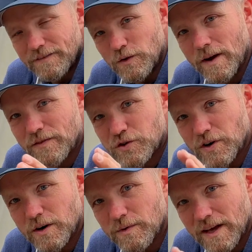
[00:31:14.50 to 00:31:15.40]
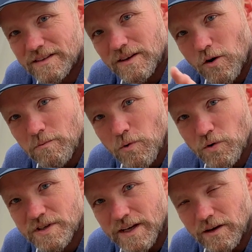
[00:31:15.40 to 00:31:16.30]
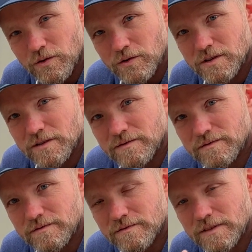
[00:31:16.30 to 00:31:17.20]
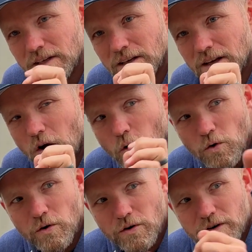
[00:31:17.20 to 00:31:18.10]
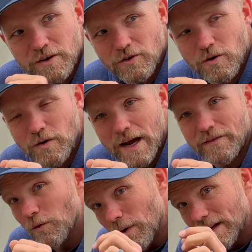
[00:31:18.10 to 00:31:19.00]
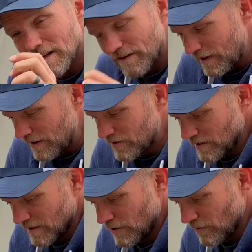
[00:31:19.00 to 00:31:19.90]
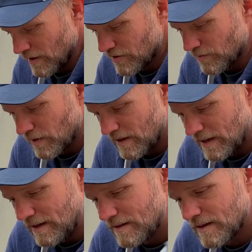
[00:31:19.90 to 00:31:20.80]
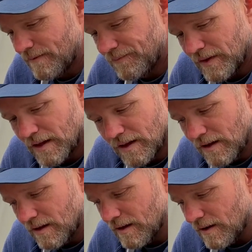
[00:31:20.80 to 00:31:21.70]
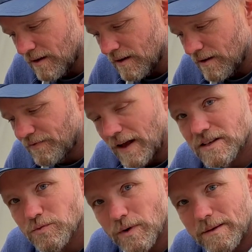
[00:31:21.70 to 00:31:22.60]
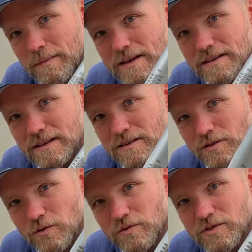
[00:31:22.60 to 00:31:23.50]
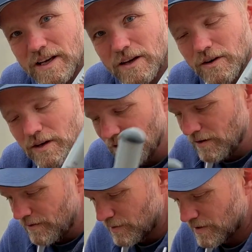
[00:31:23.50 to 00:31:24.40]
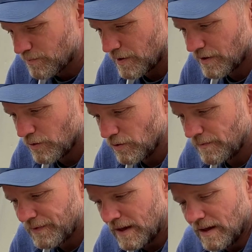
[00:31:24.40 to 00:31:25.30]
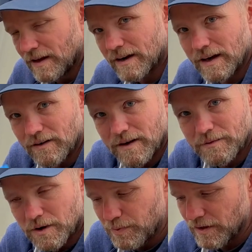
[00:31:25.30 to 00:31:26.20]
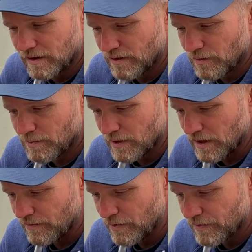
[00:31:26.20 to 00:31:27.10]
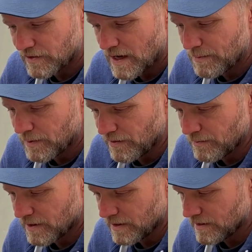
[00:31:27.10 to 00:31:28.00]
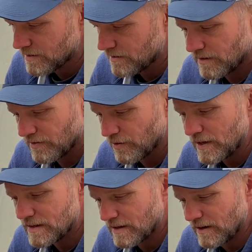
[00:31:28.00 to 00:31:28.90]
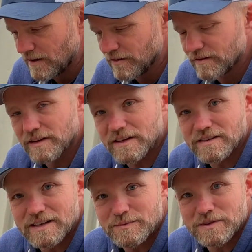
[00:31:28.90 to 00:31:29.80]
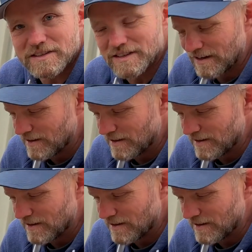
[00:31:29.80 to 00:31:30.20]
If you have a truck without the onboard scales, or you don't have the WaySafe hitch, you can get you one of these. Fastway makes this little scale here, which is pretty cool. Now I'm going to put a rubber glove over the top of it because of the grease in here, and this keeps this thing